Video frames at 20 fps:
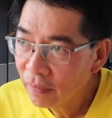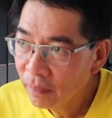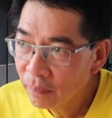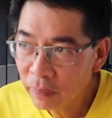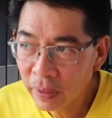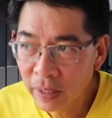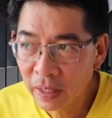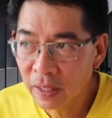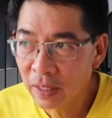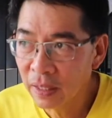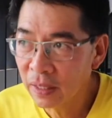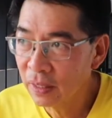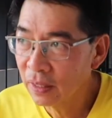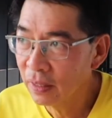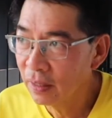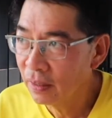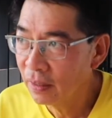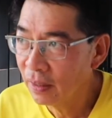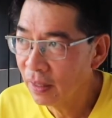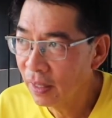be
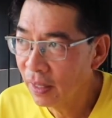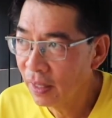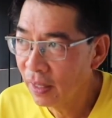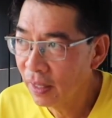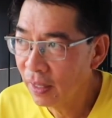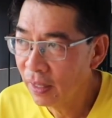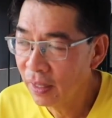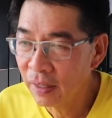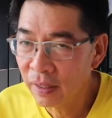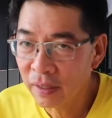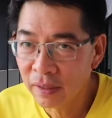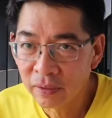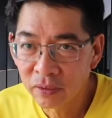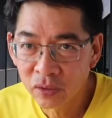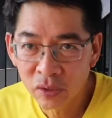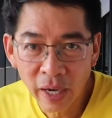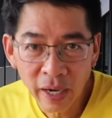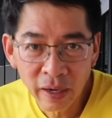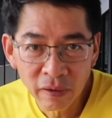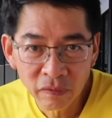a
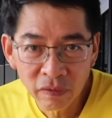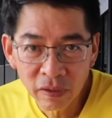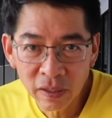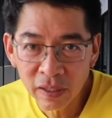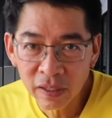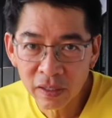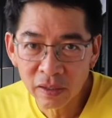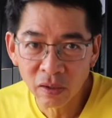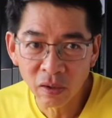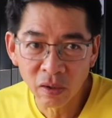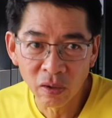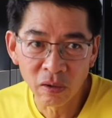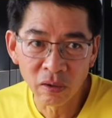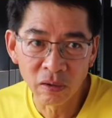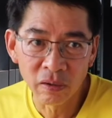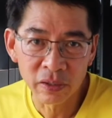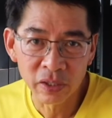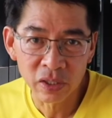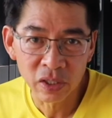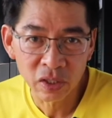driver
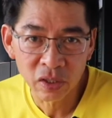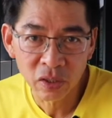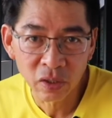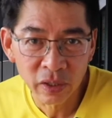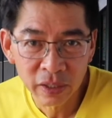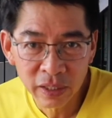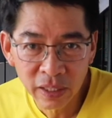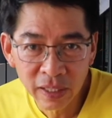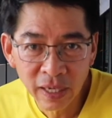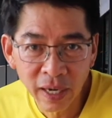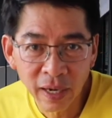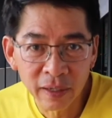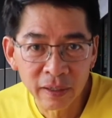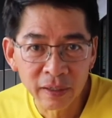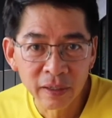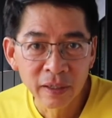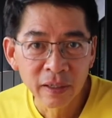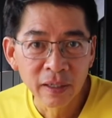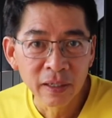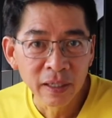or security guard.
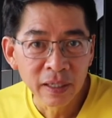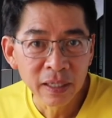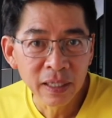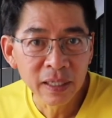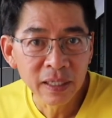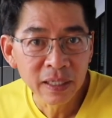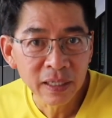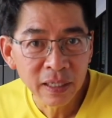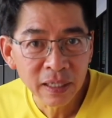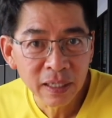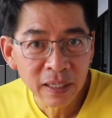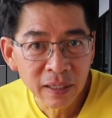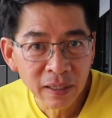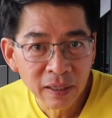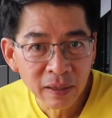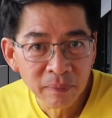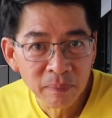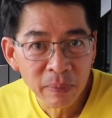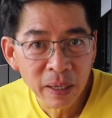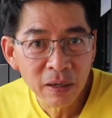He
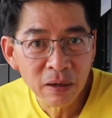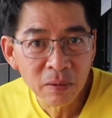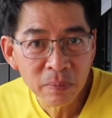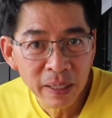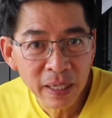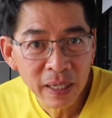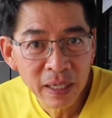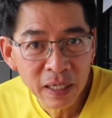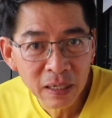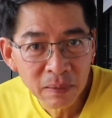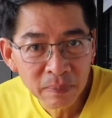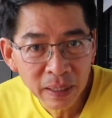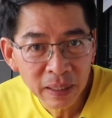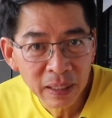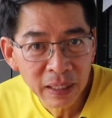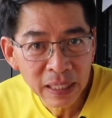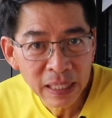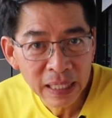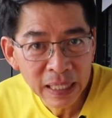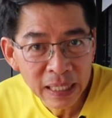may not be
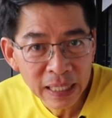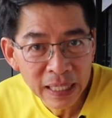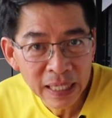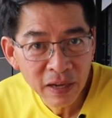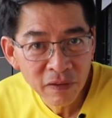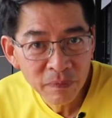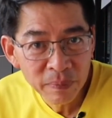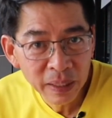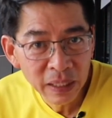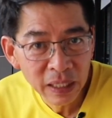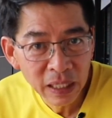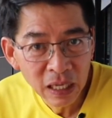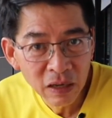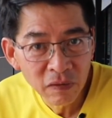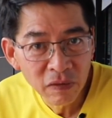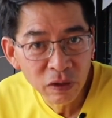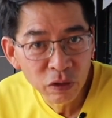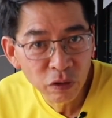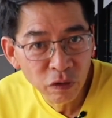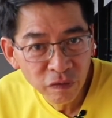earning enough money
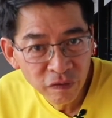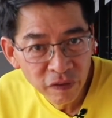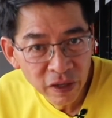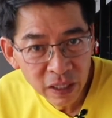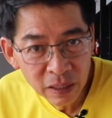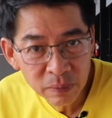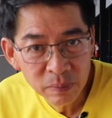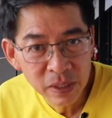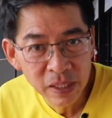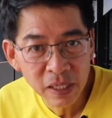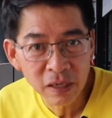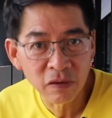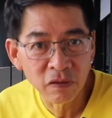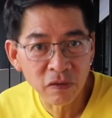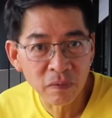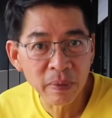even to feed himself,